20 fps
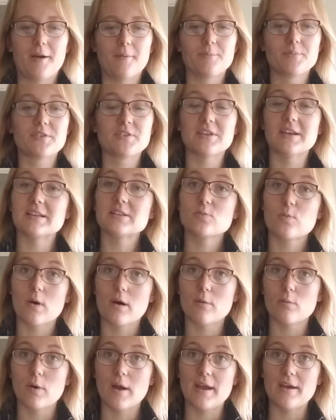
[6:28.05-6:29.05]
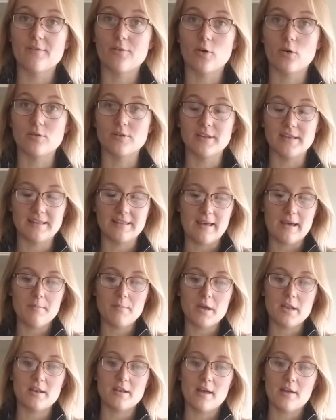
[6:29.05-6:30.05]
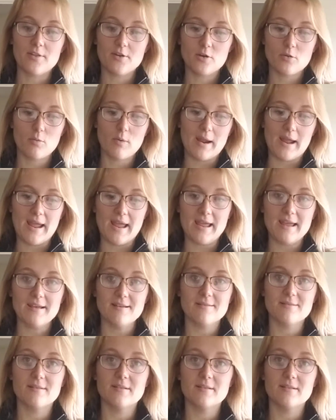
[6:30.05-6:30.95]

So that's one way of holding them. Another way